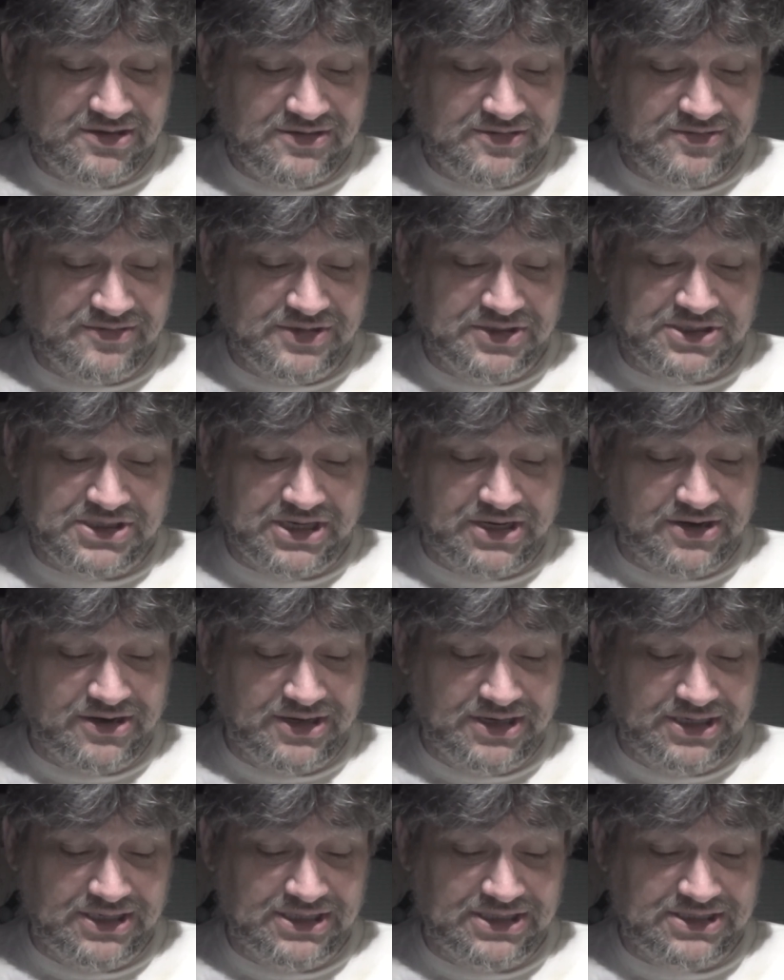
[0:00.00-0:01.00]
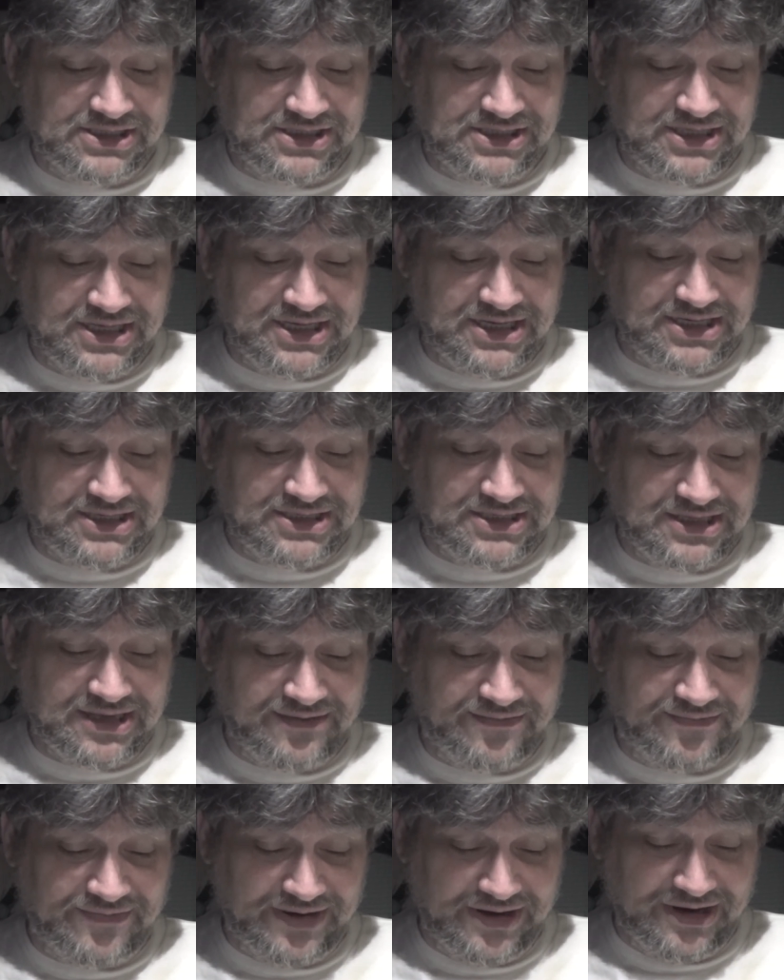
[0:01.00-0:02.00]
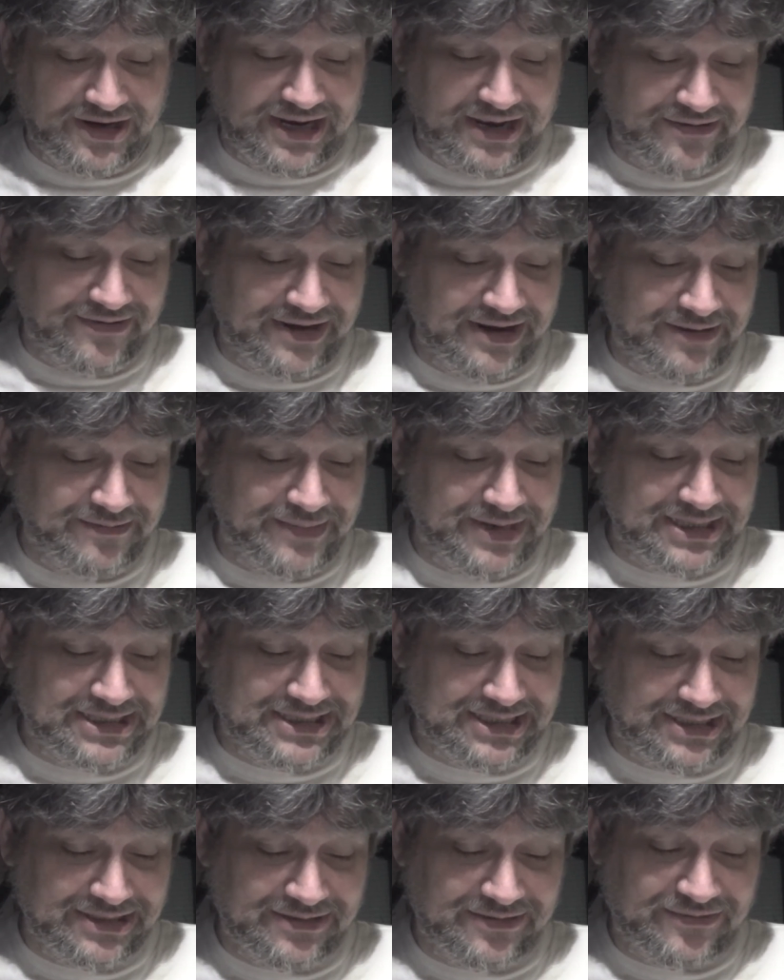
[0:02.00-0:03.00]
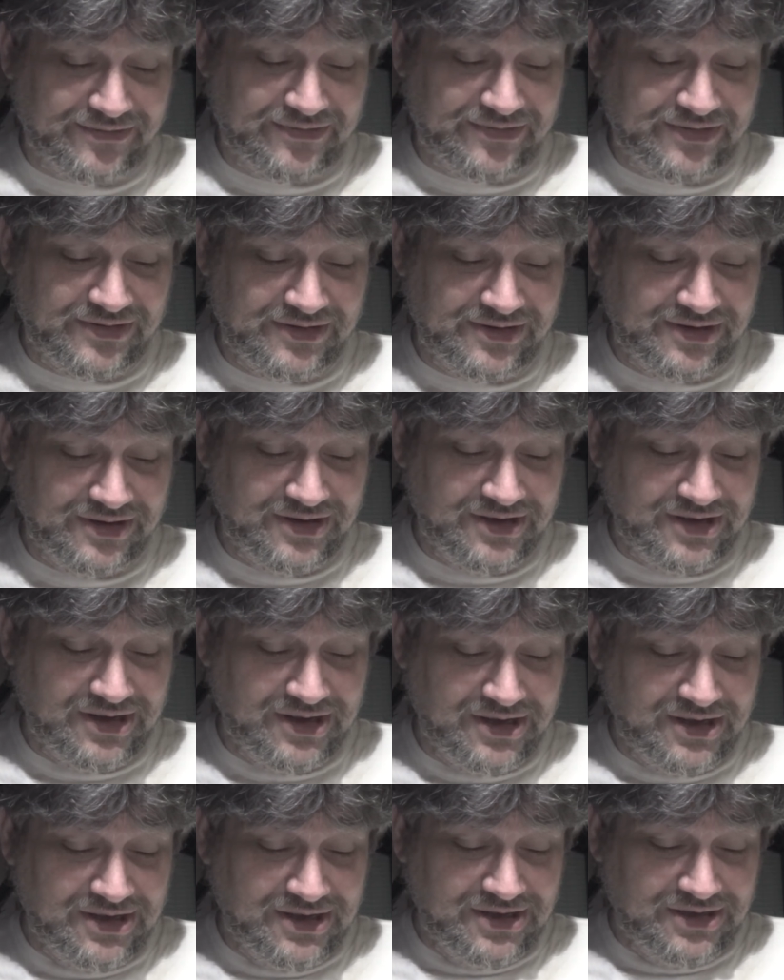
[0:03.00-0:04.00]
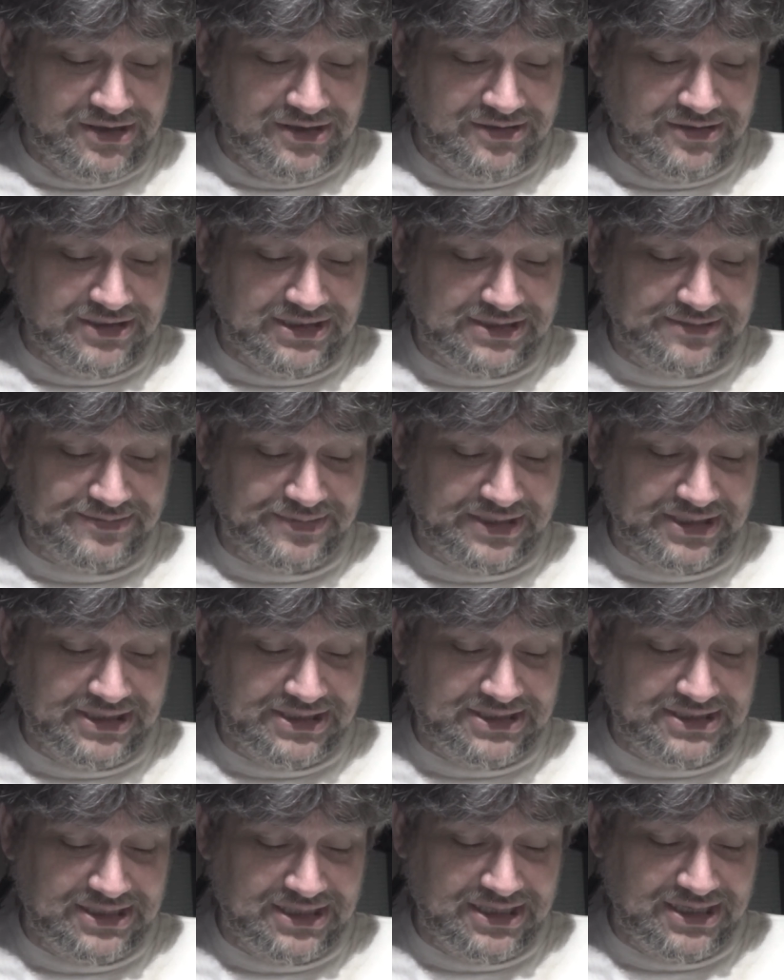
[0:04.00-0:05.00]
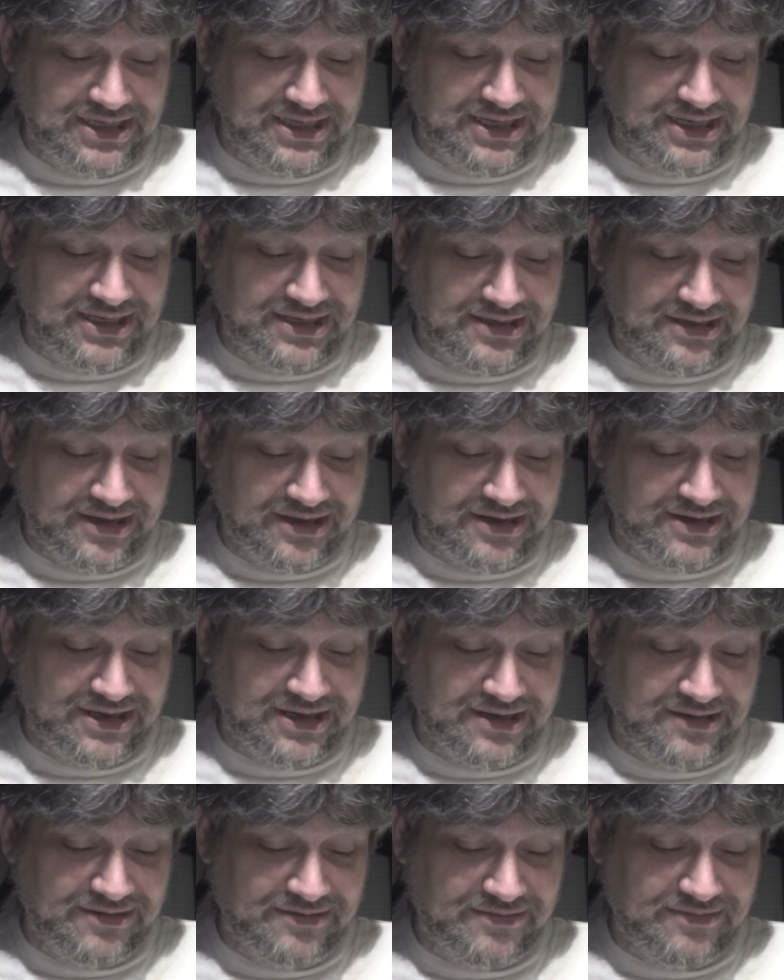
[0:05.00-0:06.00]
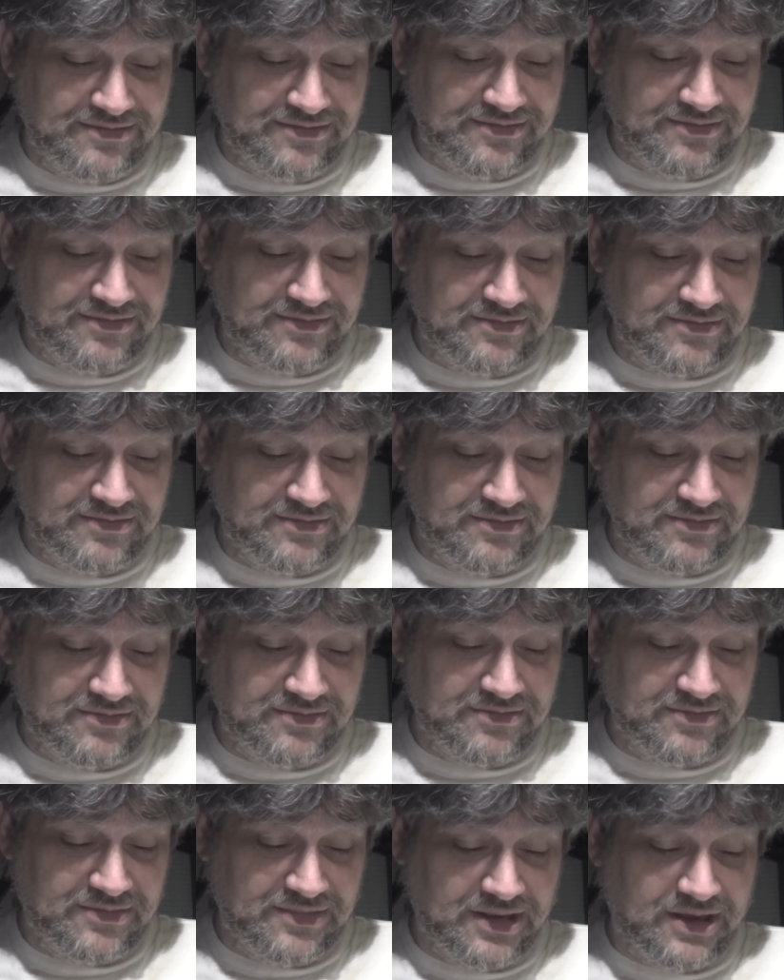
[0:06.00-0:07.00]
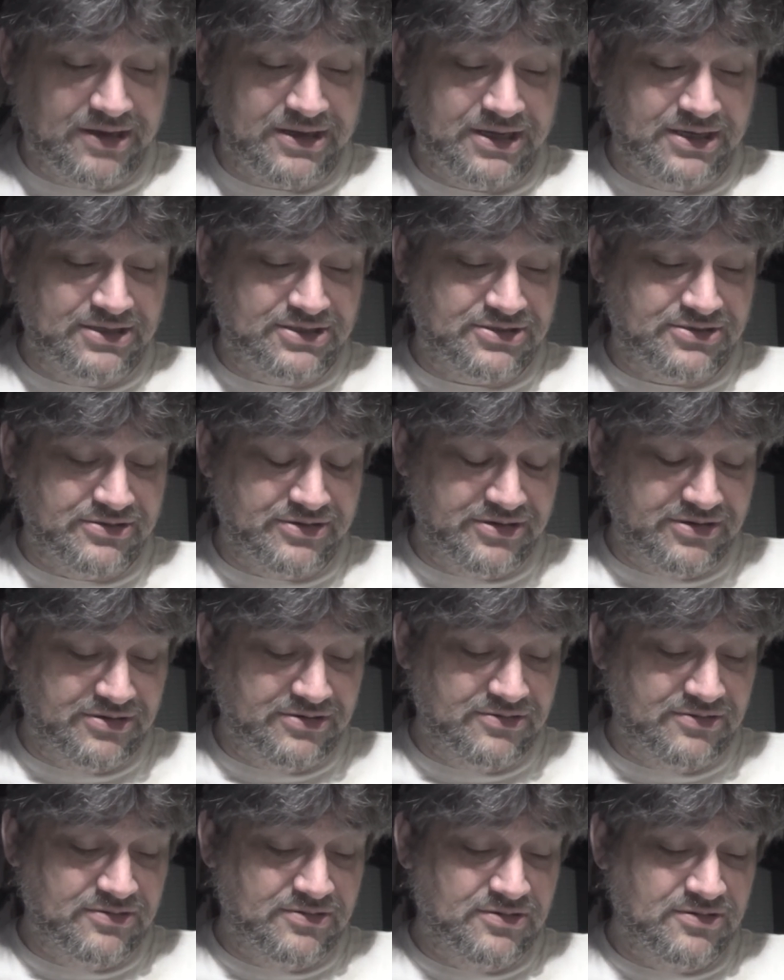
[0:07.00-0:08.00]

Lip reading: which I already discussed. I figured that one out myself. USB-C, locking screw,